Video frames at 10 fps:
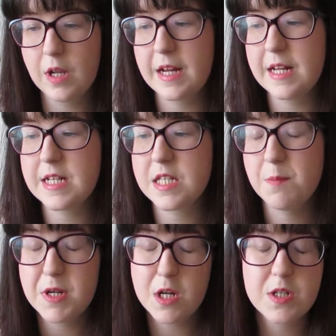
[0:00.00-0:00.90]
and it is the
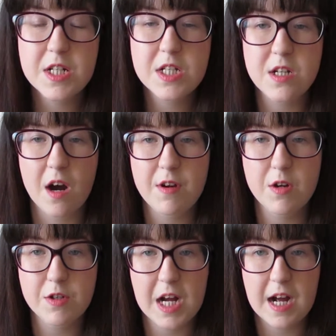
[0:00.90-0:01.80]
beauty
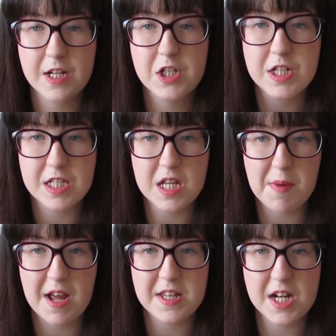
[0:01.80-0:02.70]
scenario tag, as you can see
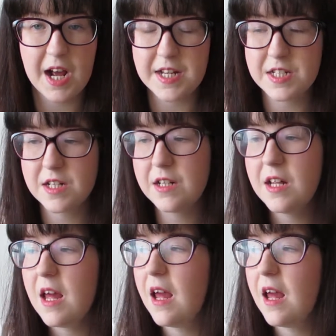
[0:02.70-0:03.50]
by the title.